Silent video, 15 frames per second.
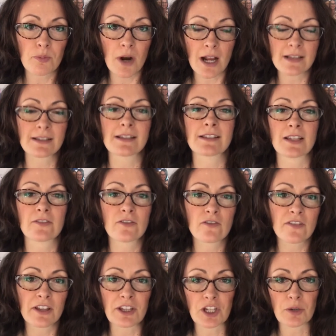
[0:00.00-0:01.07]
process of
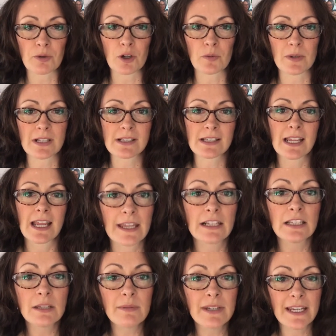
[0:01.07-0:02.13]
fulfilling your purpose and
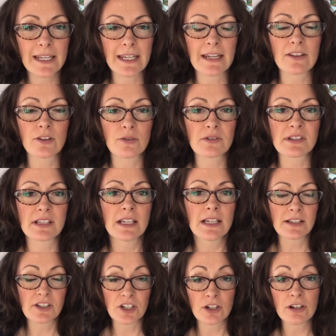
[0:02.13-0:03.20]
eliminating those
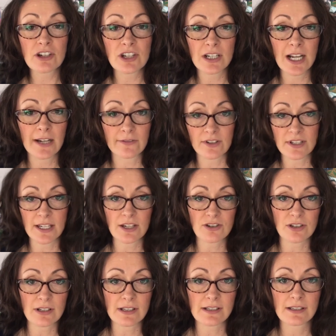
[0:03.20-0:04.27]
discouraging
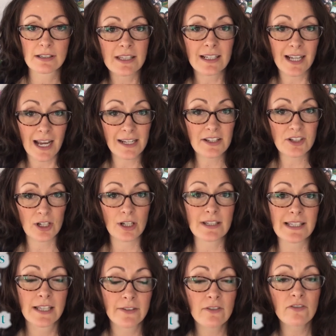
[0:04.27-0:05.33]
conversations. The guide is called
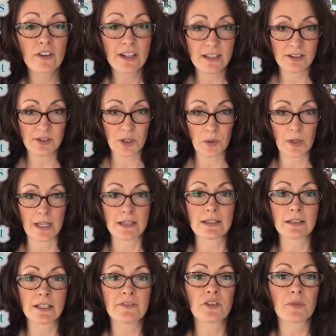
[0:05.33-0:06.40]
7 Phrases to Quit
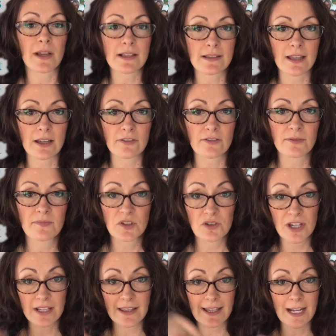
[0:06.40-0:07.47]
to Live Your Best Life, so
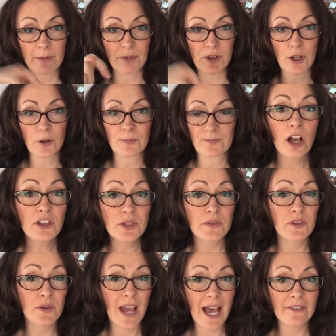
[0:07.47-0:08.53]
check that out below. Also,
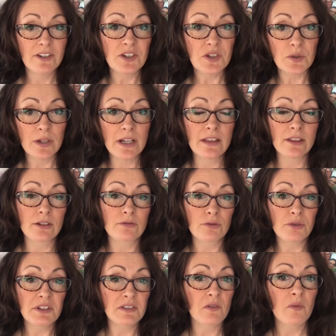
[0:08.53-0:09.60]
if you haven't joined the
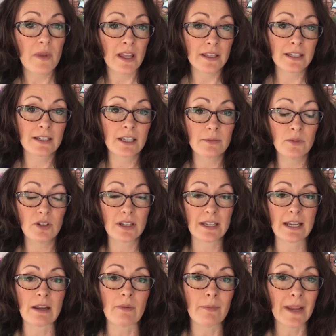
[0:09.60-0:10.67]
Rules and Rebellion
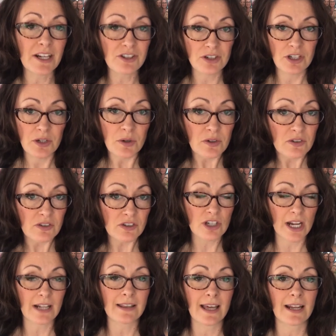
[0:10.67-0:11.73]
community, make sure you
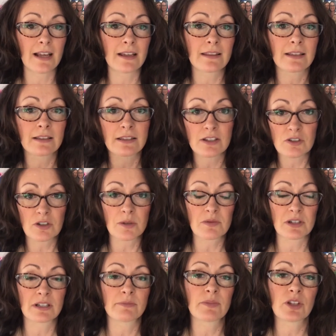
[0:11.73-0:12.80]
check that out in the
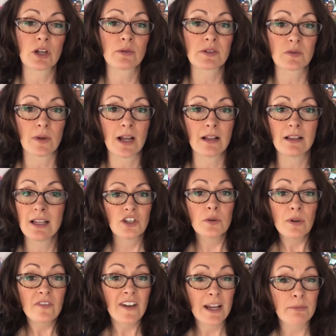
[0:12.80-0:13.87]
description below as well. You
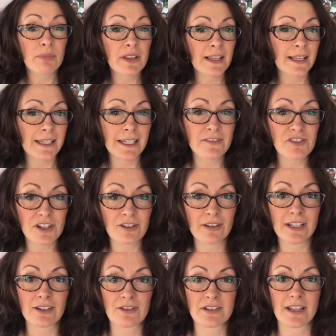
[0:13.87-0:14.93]
will find plenty of
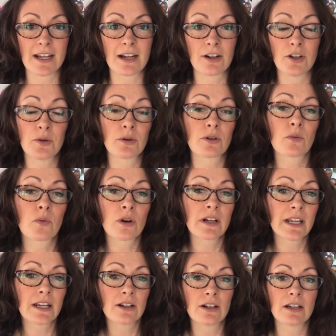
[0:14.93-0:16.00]
cheerleaders there who are
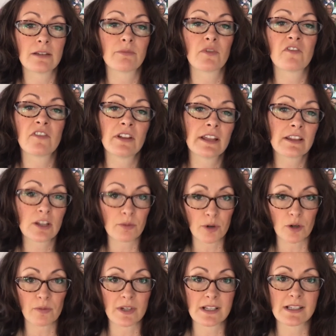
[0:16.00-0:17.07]
working on fulfilling their
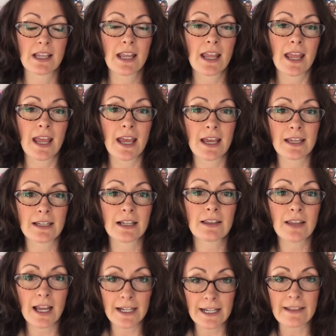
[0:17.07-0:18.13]
purpose and
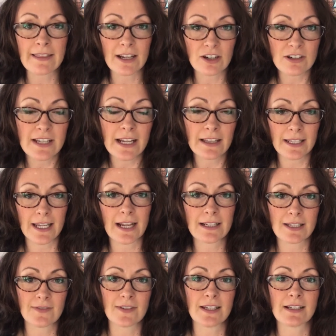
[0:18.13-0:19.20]
aligning their daily
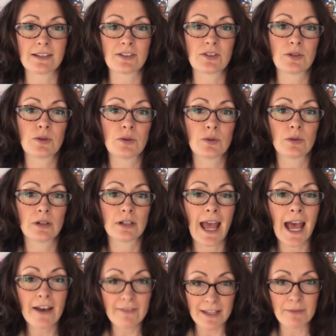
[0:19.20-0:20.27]
activities to
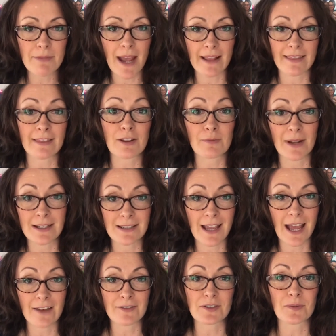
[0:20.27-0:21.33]
have the impact that they're meant to
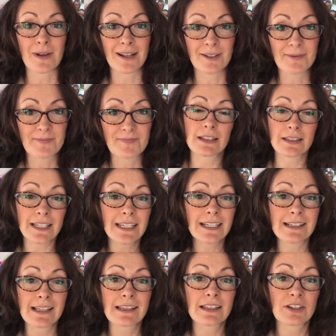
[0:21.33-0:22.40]
have as well. The link
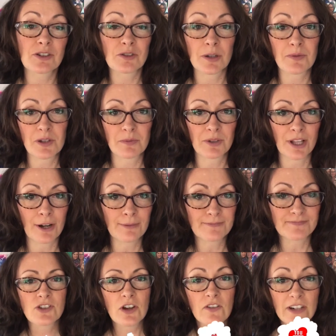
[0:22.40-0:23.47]
is in the description below.
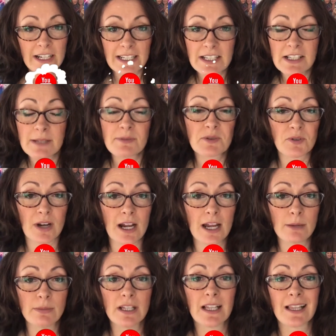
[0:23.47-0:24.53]
Don't forget to subscribe,